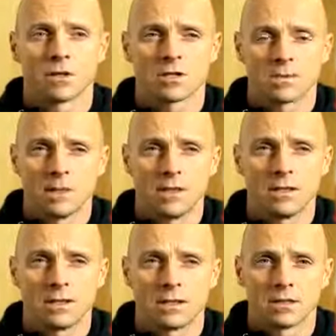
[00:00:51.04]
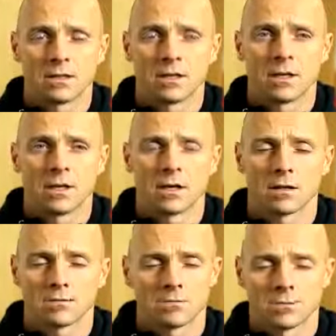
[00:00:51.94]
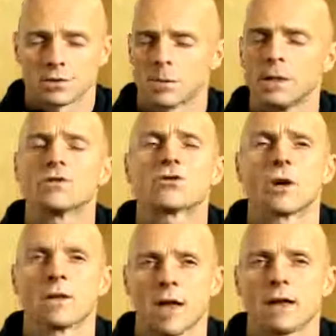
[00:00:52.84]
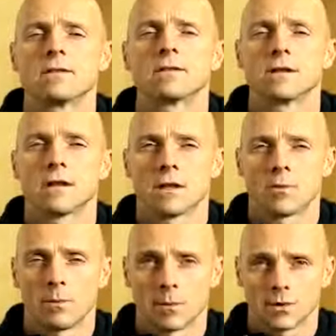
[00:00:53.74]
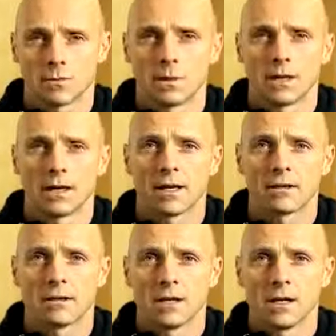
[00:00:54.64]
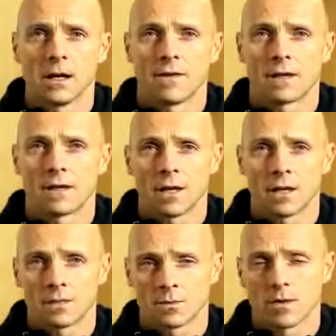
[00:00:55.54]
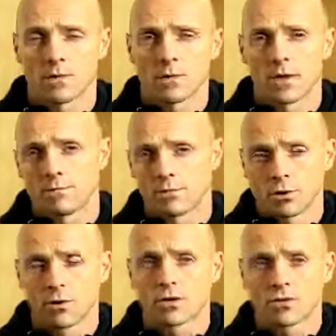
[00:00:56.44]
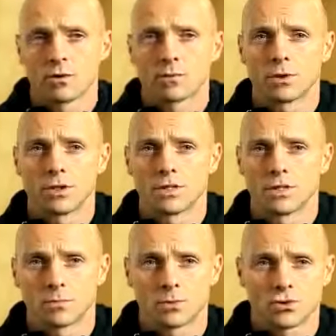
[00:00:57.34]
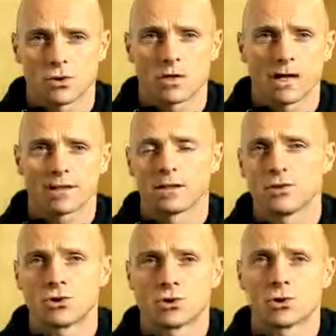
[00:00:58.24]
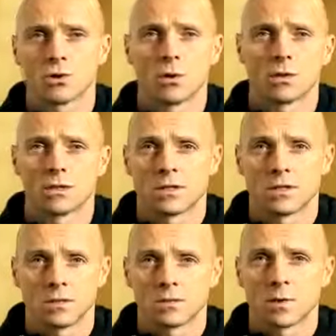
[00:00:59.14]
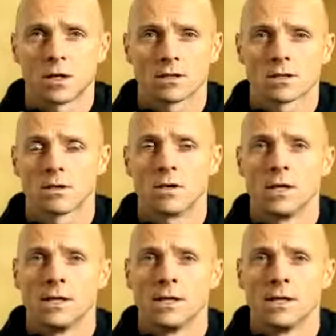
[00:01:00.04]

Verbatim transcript: speed, uh, speed and strength gains that we possibly can. And then as we then progress through the pre-season, we'll try and add the endurance quality to this as well. So